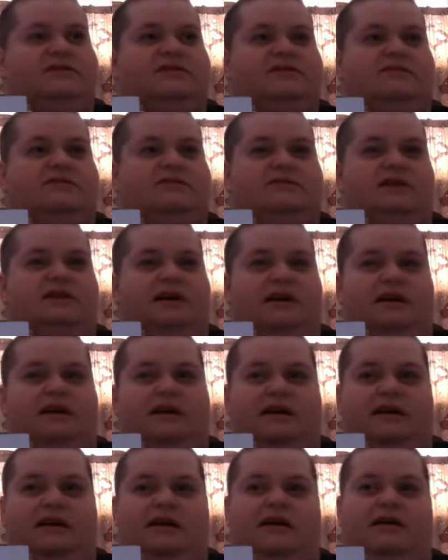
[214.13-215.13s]
There's like
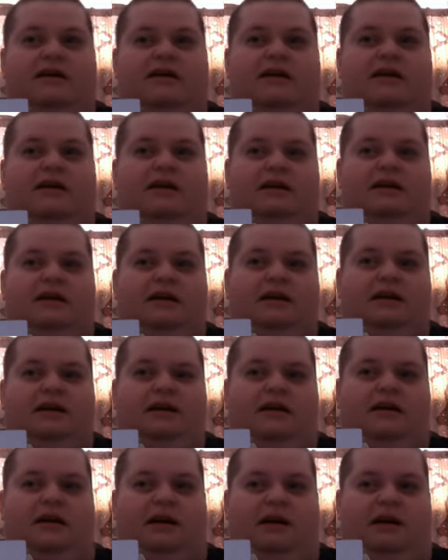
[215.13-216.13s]

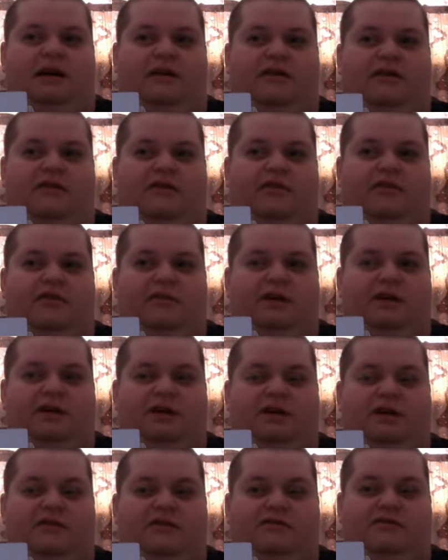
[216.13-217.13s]
Indo
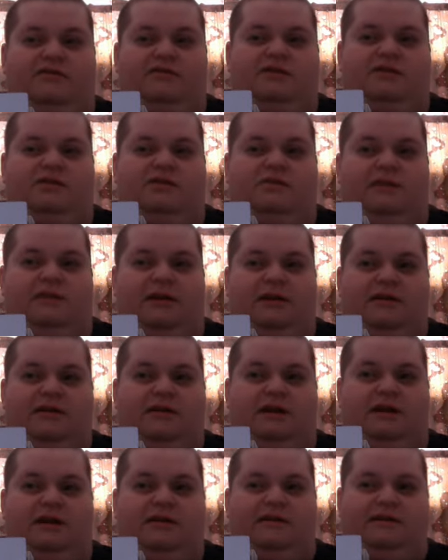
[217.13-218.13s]
Indomie. There's the Mi
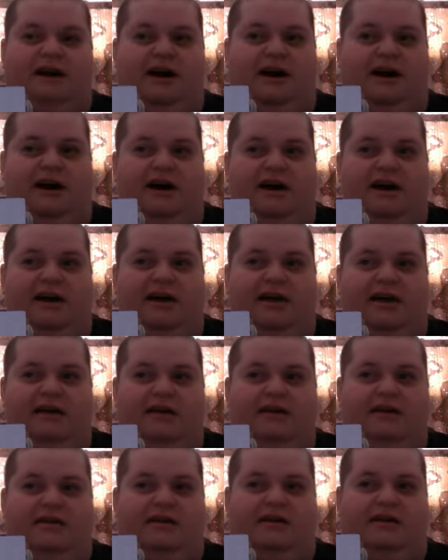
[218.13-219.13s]
Lao Thai
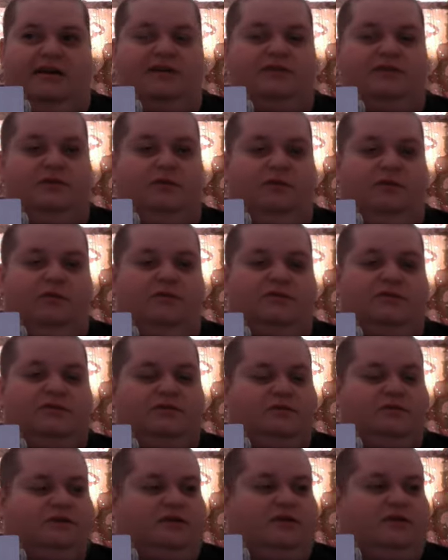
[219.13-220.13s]
that I told him was
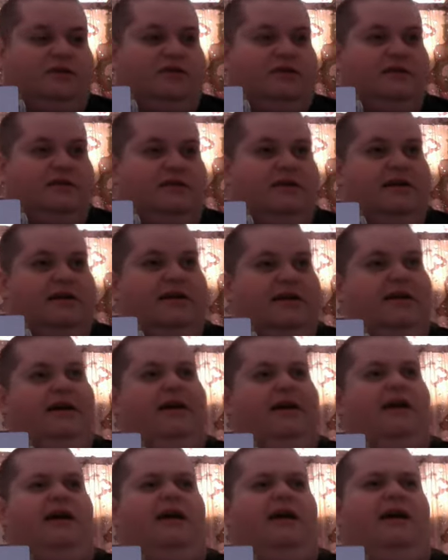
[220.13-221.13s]
real good,
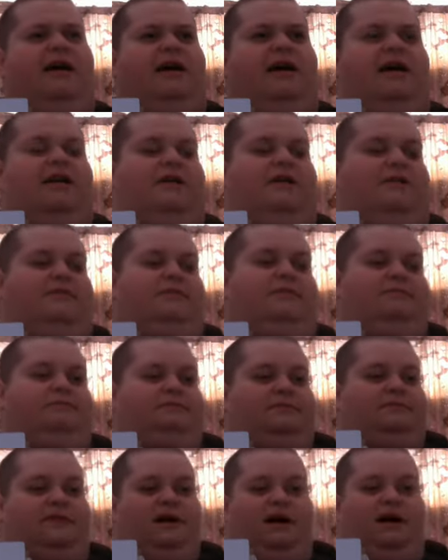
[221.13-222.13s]
and um,
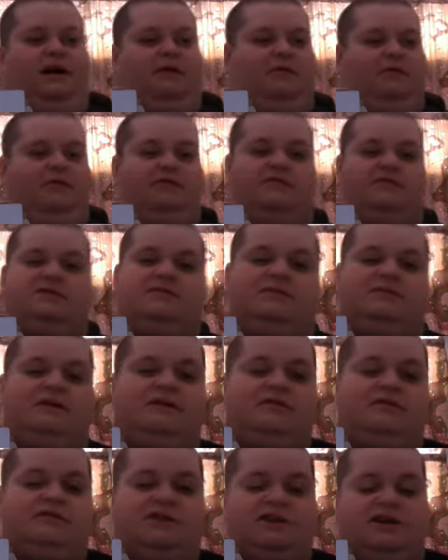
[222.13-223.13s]
I don't know some
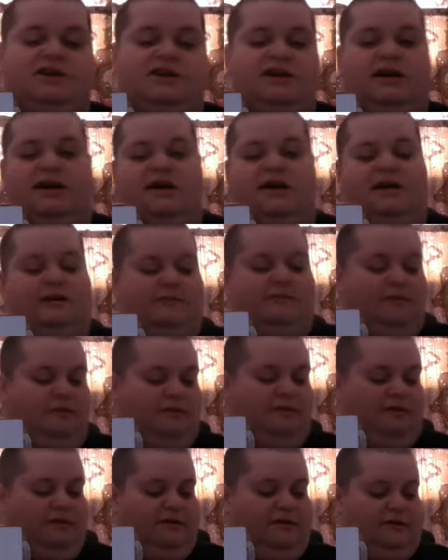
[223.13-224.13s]
other shit. I can't remember
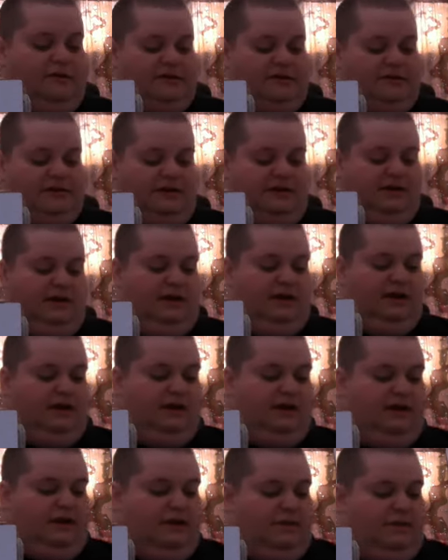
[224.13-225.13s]
all this,
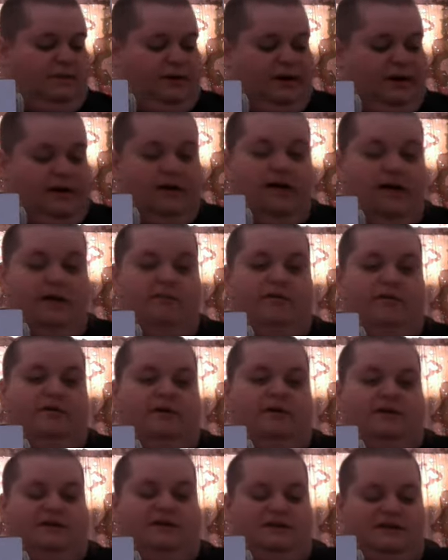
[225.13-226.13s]
but I'm
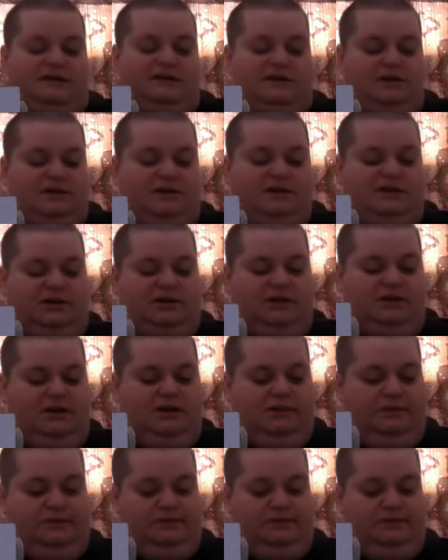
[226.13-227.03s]
hooking this ninja up.